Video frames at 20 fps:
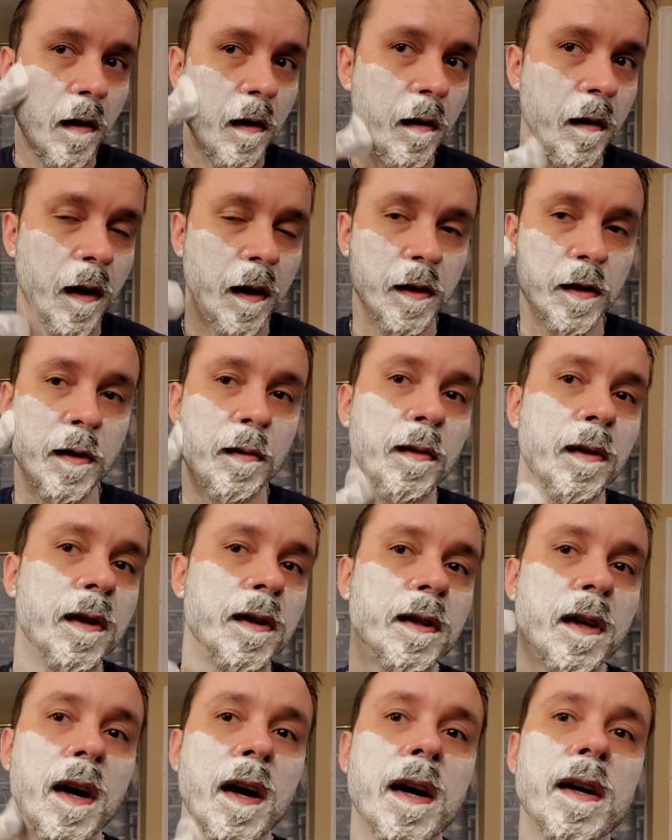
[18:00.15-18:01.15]
Like some of these
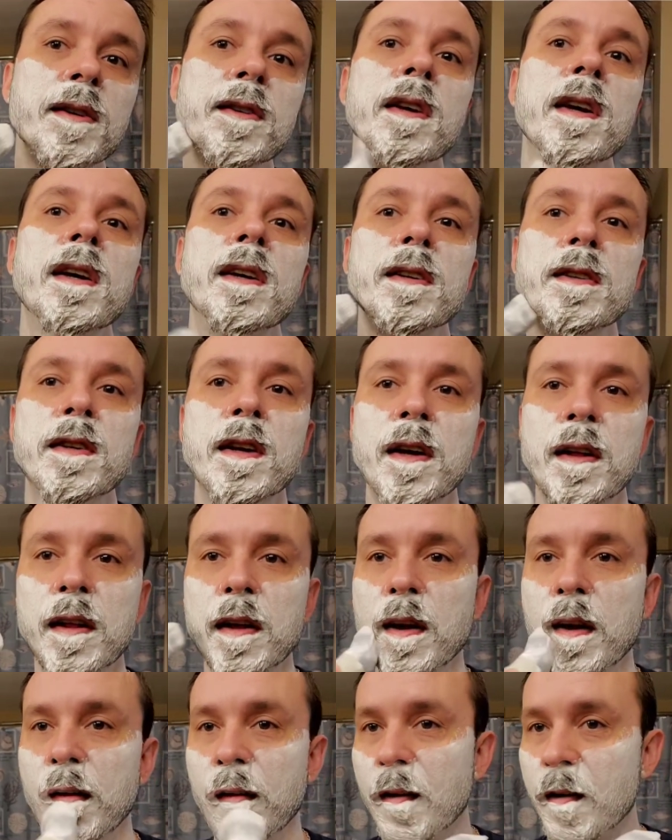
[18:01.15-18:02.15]
guys, they can say that
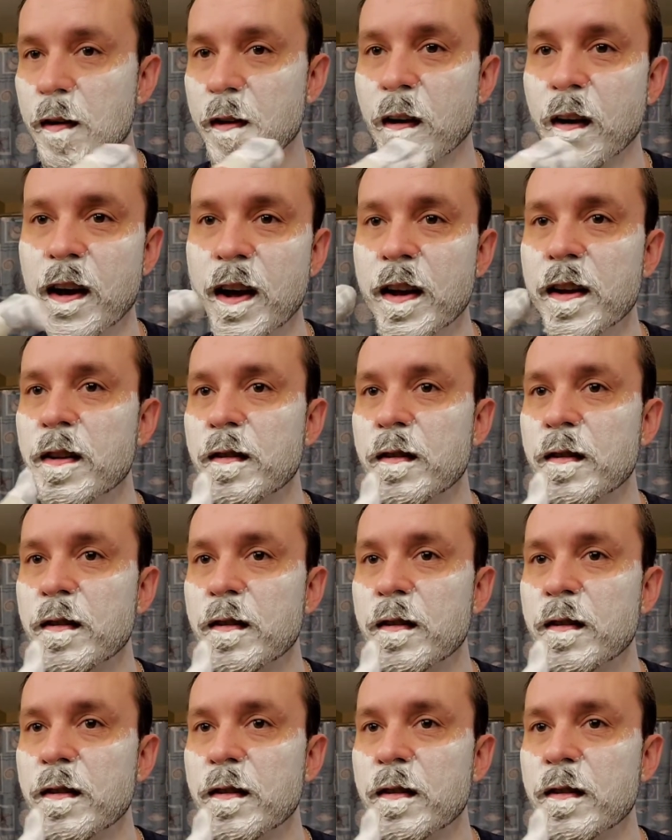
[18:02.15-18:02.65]
there's a hint